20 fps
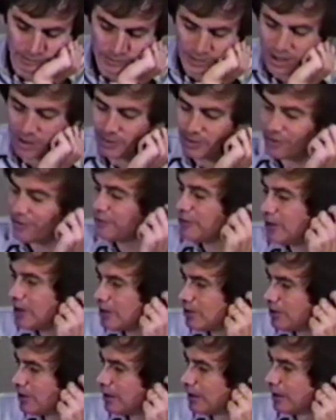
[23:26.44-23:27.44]
You know, a funny
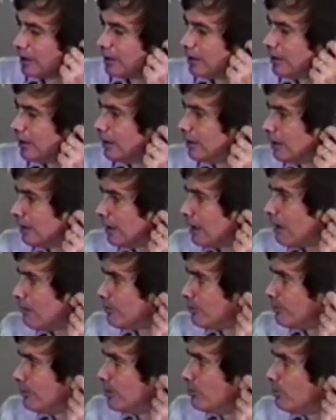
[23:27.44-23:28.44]
thing happened
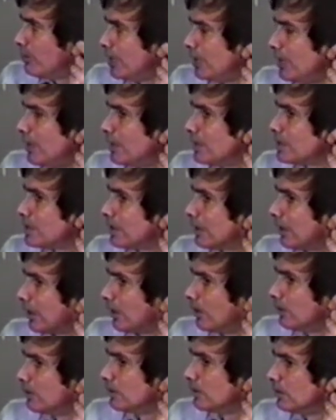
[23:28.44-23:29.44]
to me many years
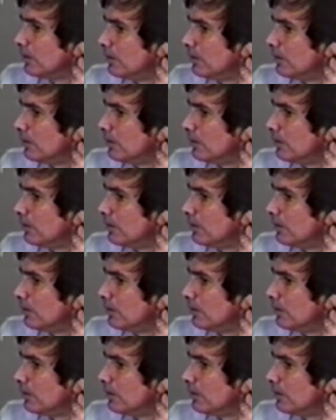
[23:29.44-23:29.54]
ago.